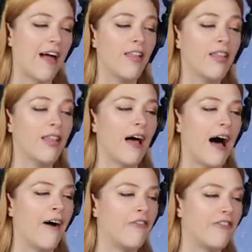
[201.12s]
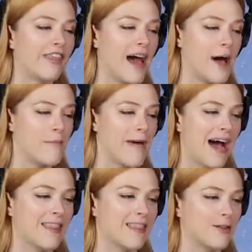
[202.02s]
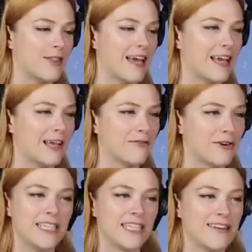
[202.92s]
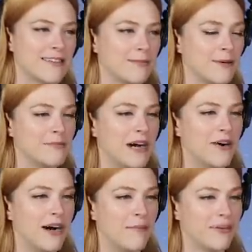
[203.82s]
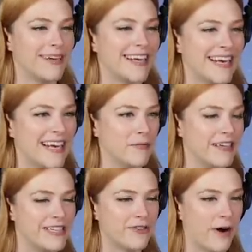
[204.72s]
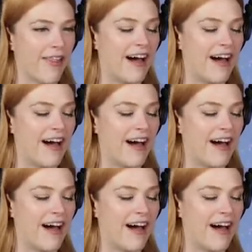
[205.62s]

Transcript: I love them. Matthew, thank you for Jason Momoa bringing him into our